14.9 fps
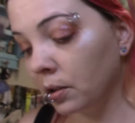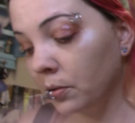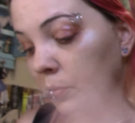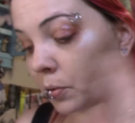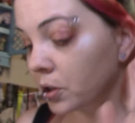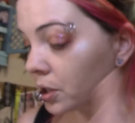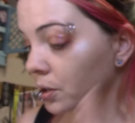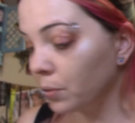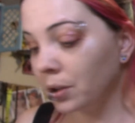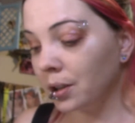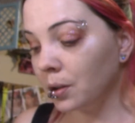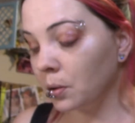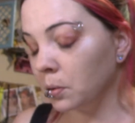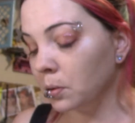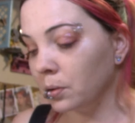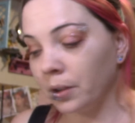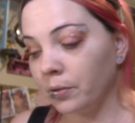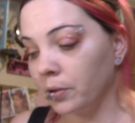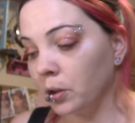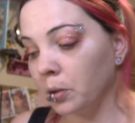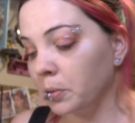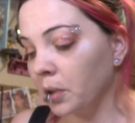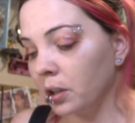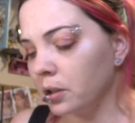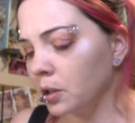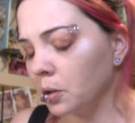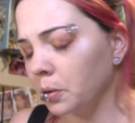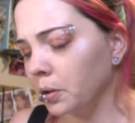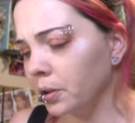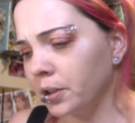which is really cool, even though I'm not into
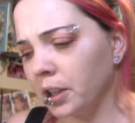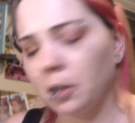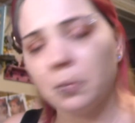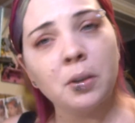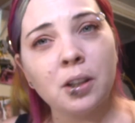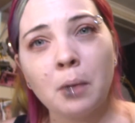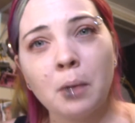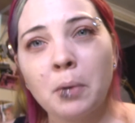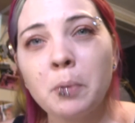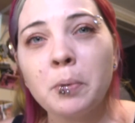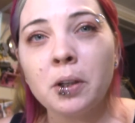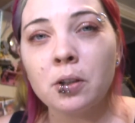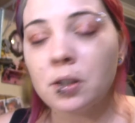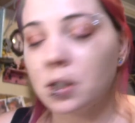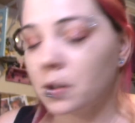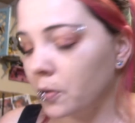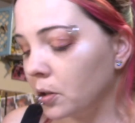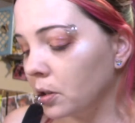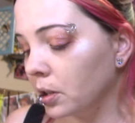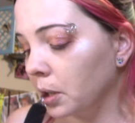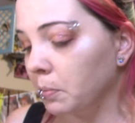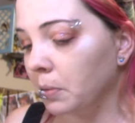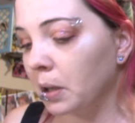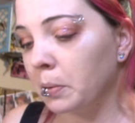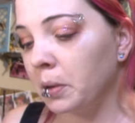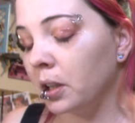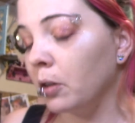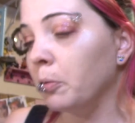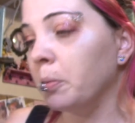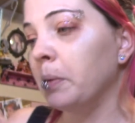quilting, but that might be useful. Like, maybe
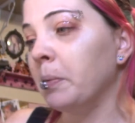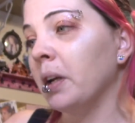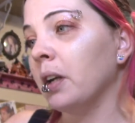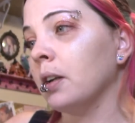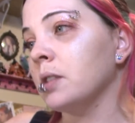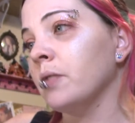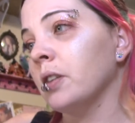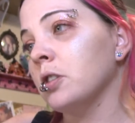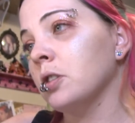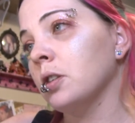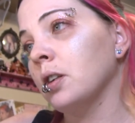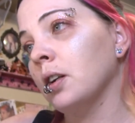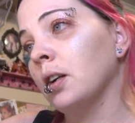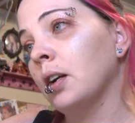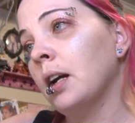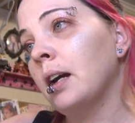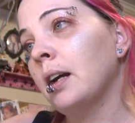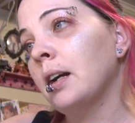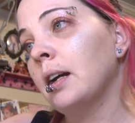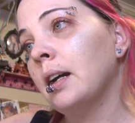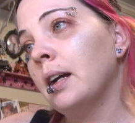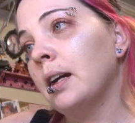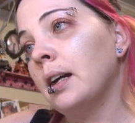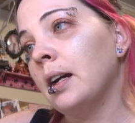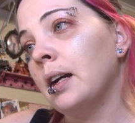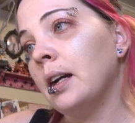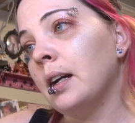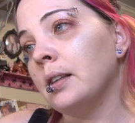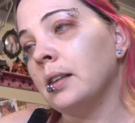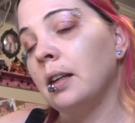that'll be my next venture.
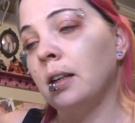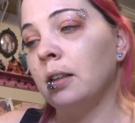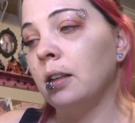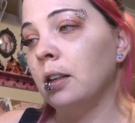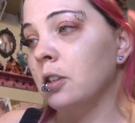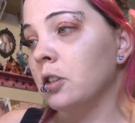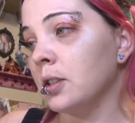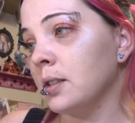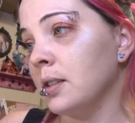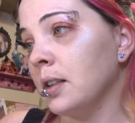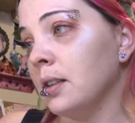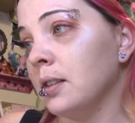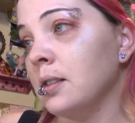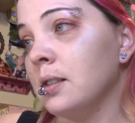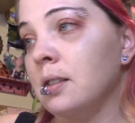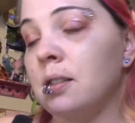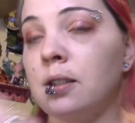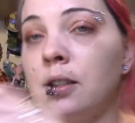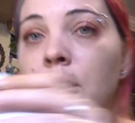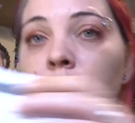And then it just says the